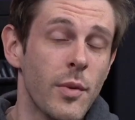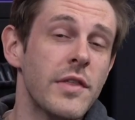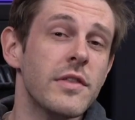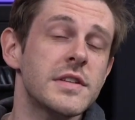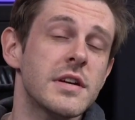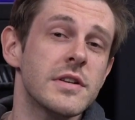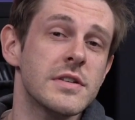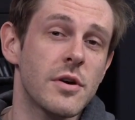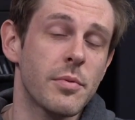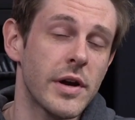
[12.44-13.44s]
way that the
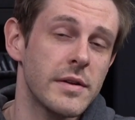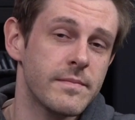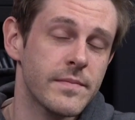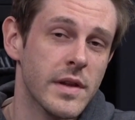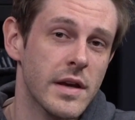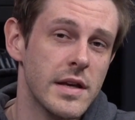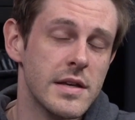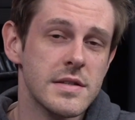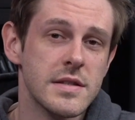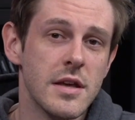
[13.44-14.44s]
Tyranids operate
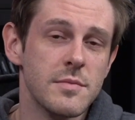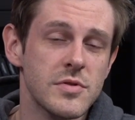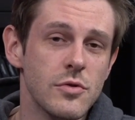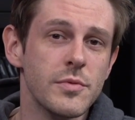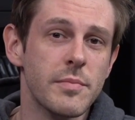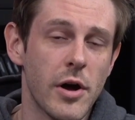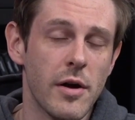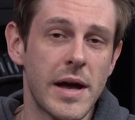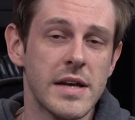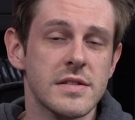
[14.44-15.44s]
is they absorb the
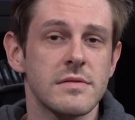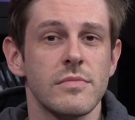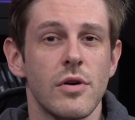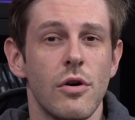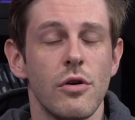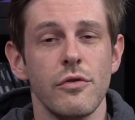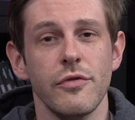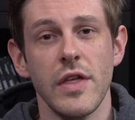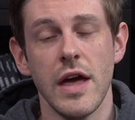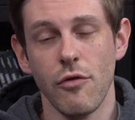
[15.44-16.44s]
biomass
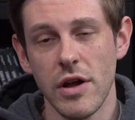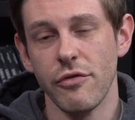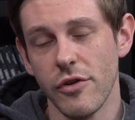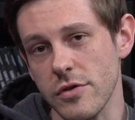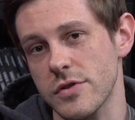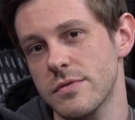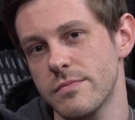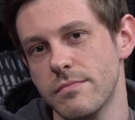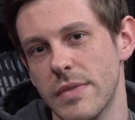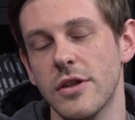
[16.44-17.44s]
of their great foes,
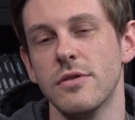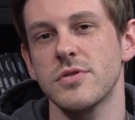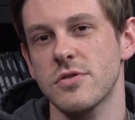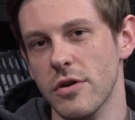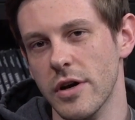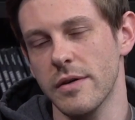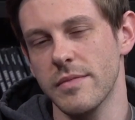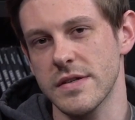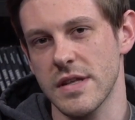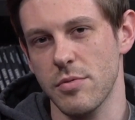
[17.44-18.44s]
making them stronger
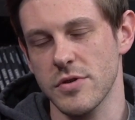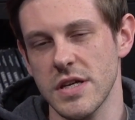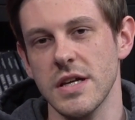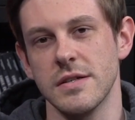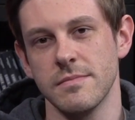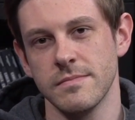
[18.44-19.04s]
as they proceed.